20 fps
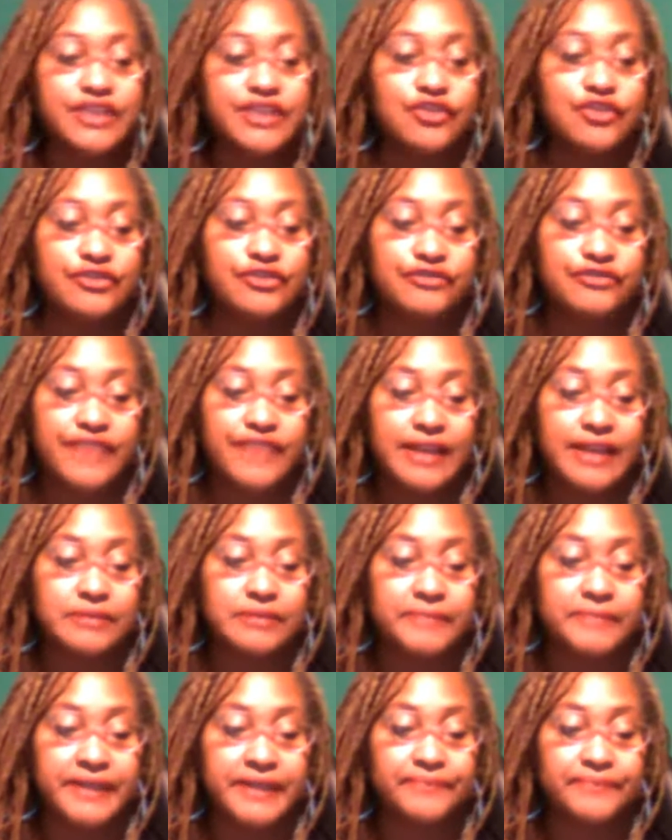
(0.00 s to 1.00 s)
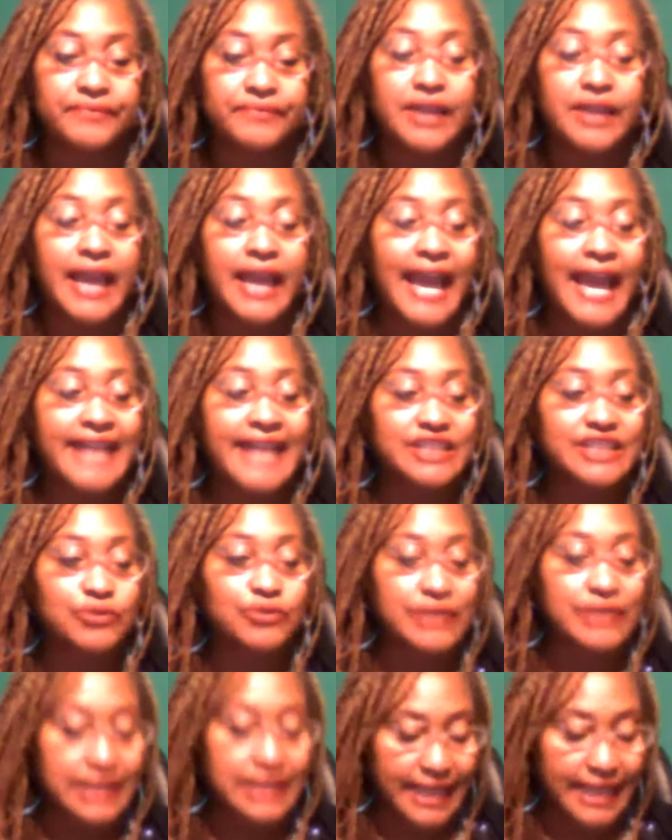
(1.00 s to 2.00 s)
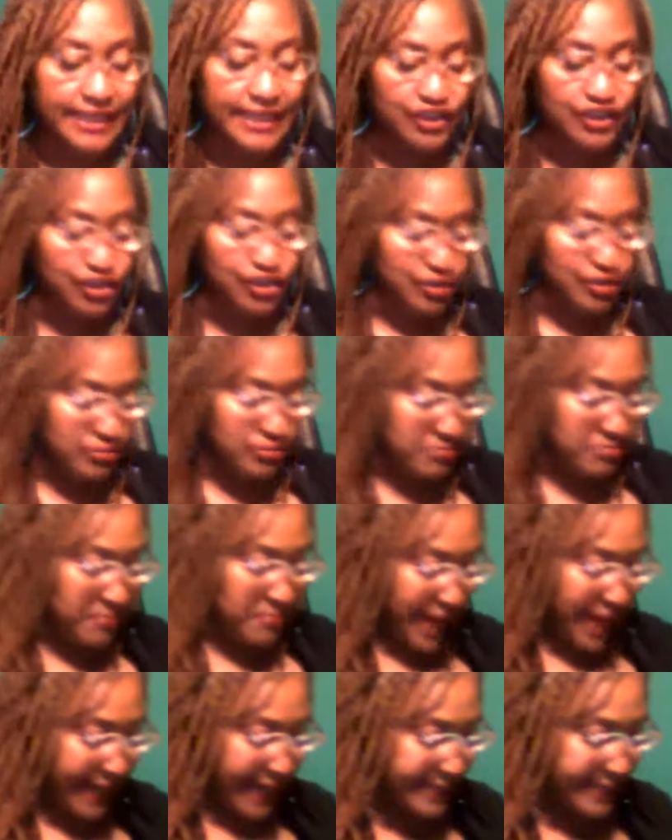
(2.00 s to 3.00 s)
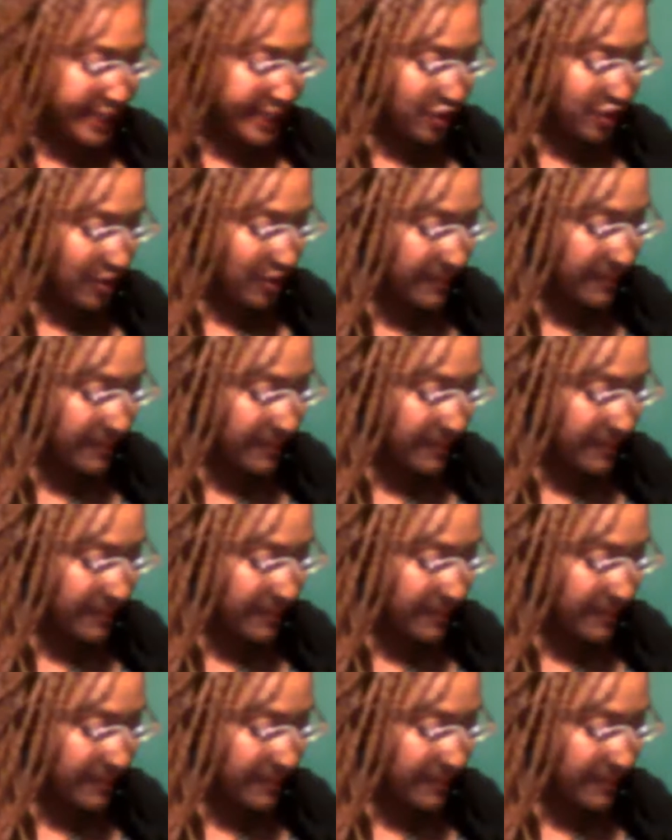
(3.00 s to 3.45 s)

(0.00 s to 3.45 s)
in your development as it relates to minding your